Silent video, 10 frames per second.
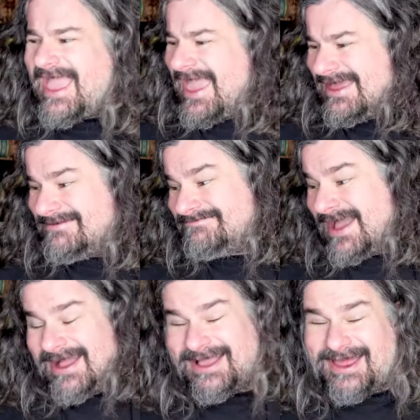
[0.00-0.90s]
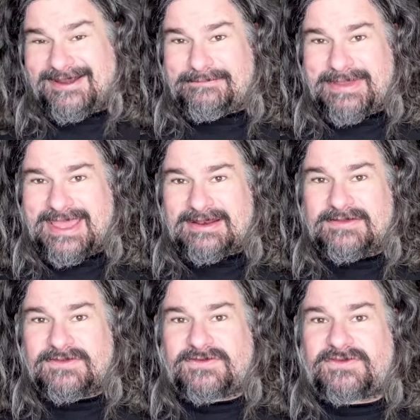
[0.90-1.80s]
And I gotta admit,
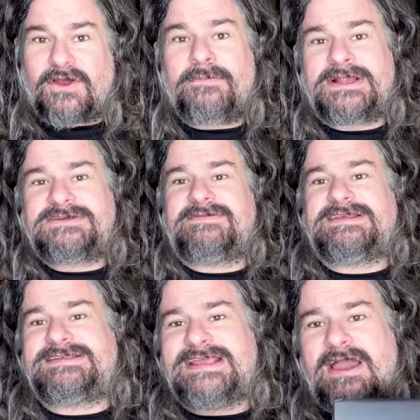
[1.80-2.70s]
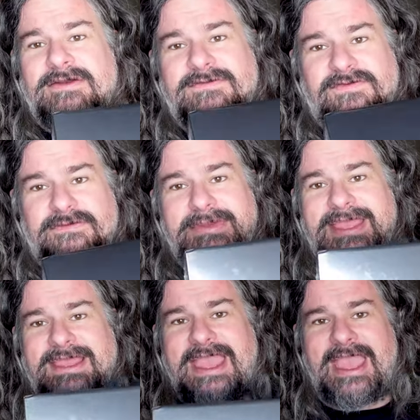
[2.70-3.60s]
so much of this sound for
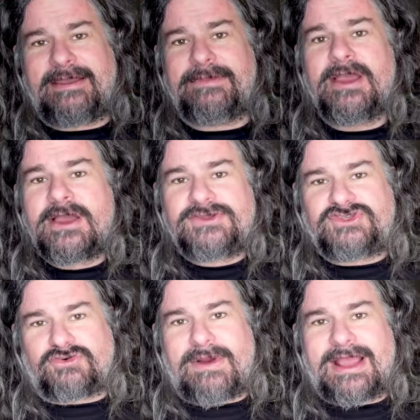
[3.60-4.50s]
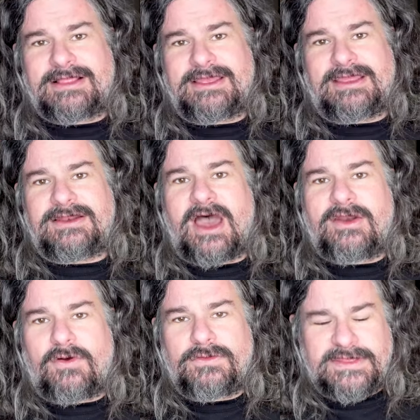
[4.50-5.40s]
me came directly
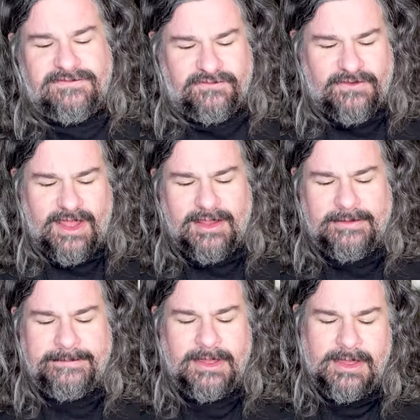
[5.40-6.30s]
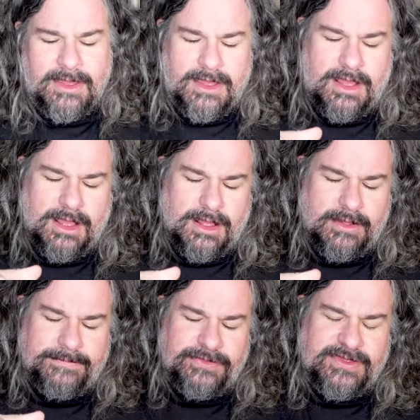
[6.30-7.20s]
not only from
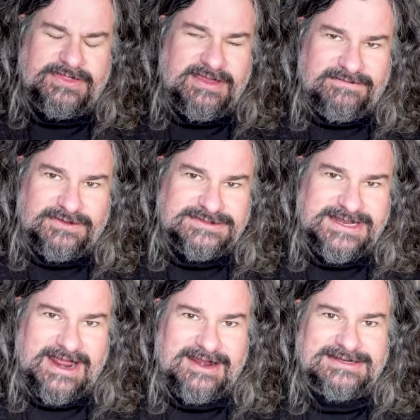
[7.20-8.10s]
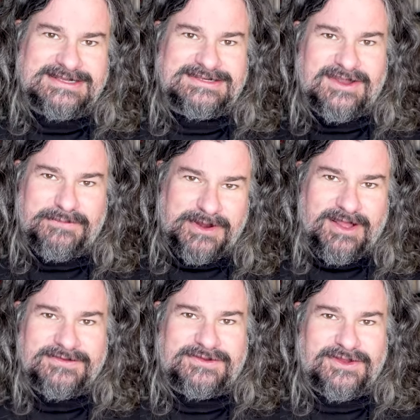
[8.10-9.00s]
the influence that had on disco, but
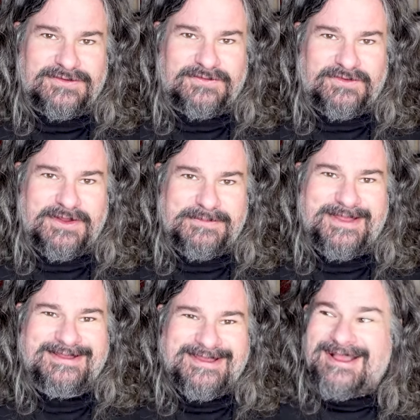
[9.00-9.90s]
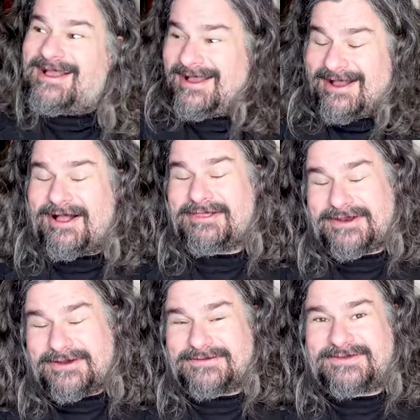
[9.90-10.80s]
also from
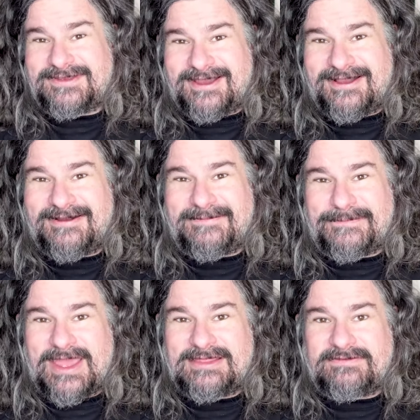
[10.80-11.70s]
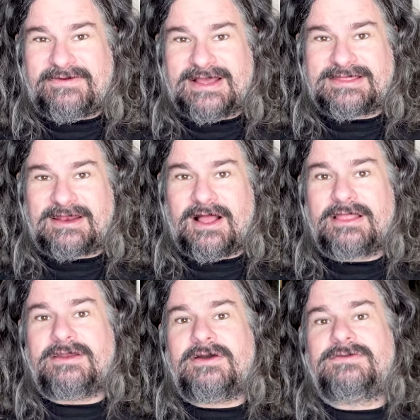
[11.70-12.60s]
Hall & Oates, and the fact that
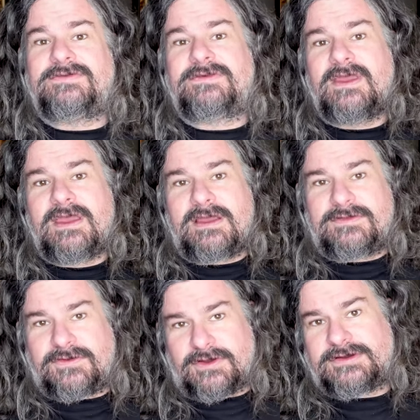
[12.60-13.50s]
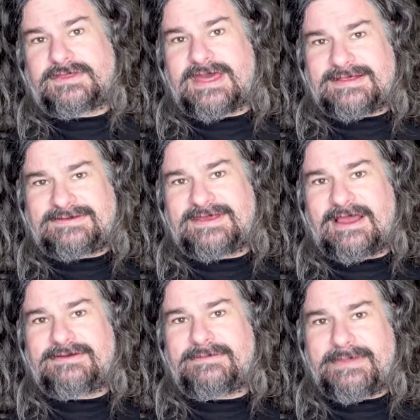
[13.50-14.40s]
Hall & Oates took that
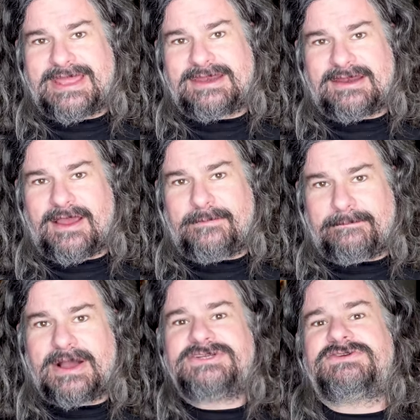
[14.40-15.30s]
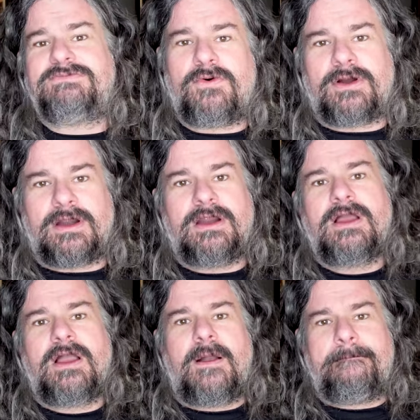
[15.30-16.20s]
sound and made it a much more
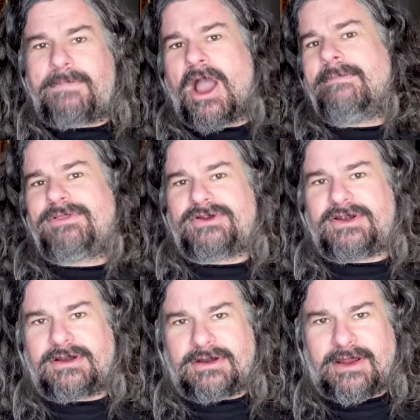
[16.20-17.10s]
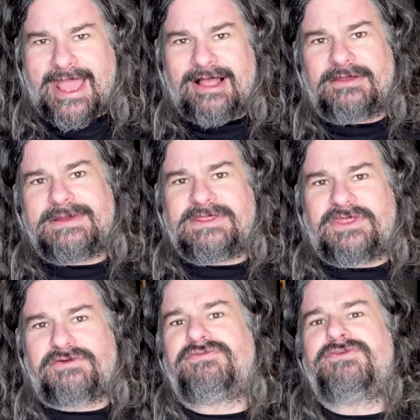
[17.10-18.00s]
popular element
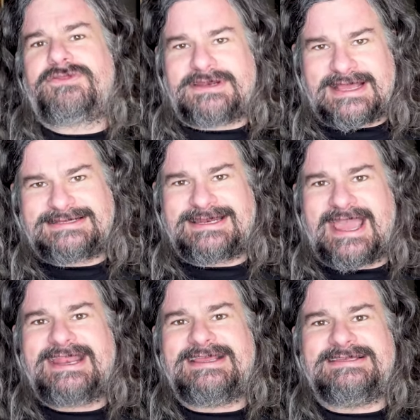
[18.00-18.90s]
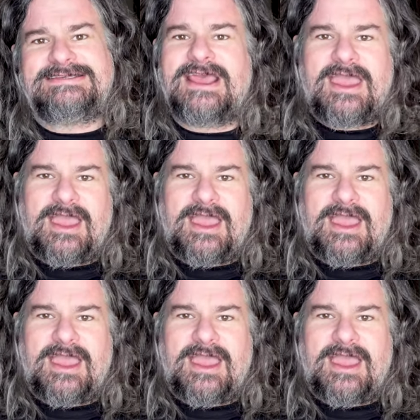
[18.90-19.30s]
through the 1980s.